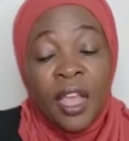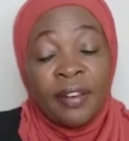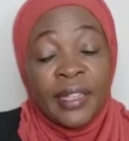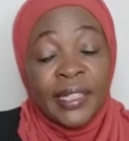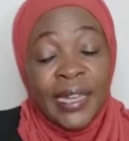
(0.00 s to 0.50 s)

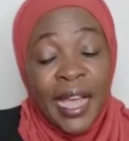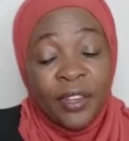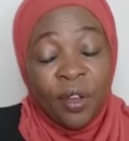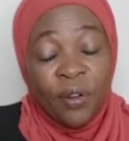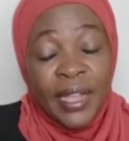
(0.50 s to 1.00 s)
Rich Dad
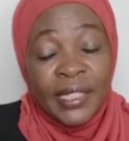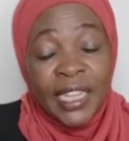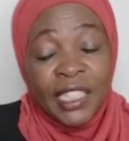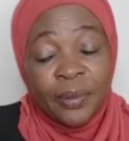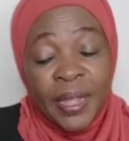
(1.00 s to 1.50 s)
always
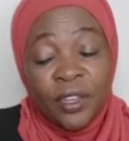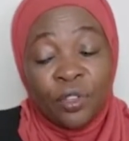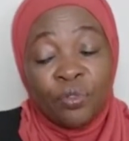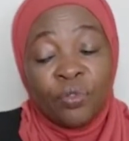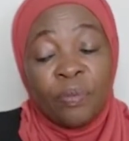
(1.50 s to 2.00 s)
explained
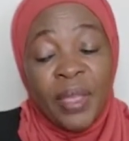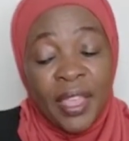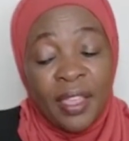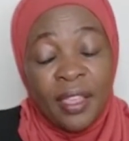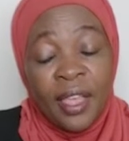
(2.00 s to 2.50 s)
to
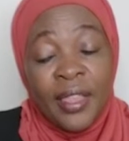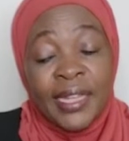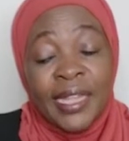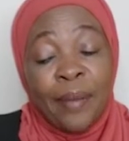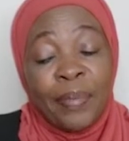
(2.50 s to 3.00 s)
me that
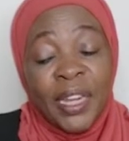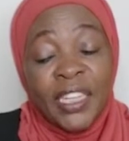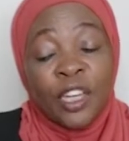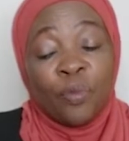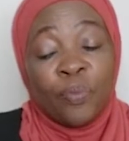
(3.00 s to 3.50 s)
the
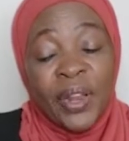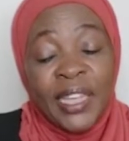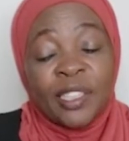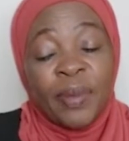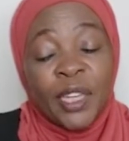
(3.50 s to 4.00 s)
ability to bring
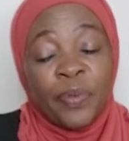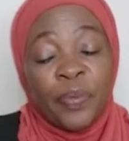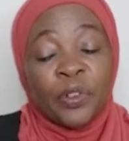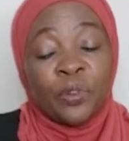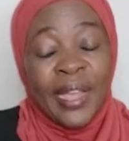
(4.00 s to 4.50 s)
smart
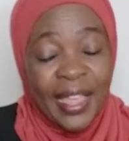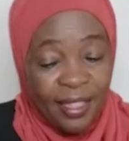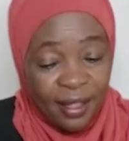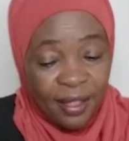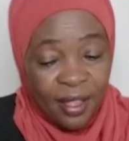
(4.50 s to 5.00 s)
people together